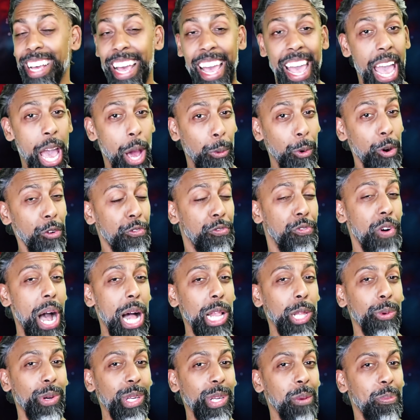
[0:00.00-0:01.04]
and we're
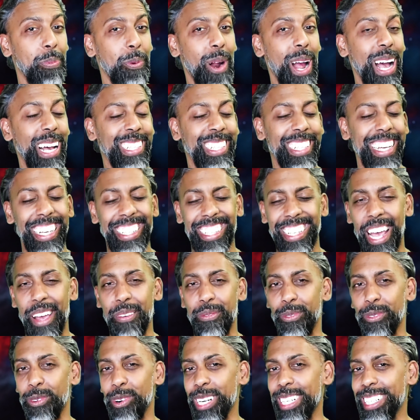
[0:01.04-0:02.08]
following the process
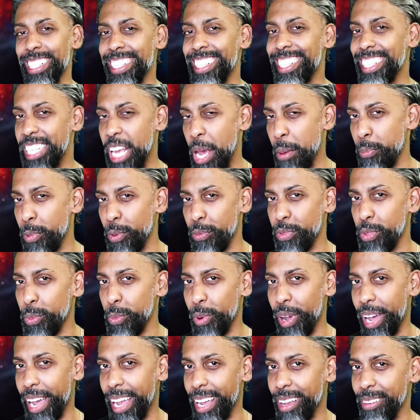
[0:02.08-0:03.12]
every step of the
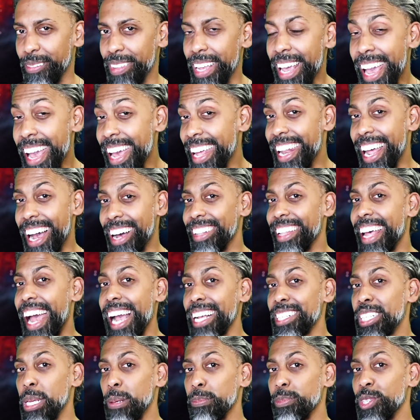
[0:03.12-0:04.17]
way. Now,
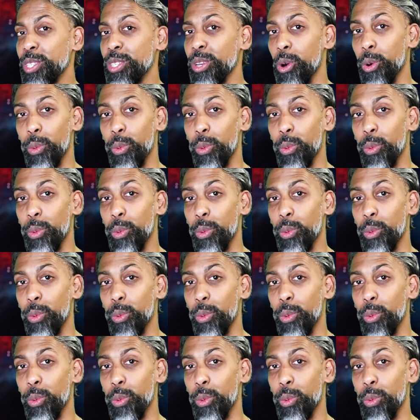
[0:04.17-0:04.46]
last episode, we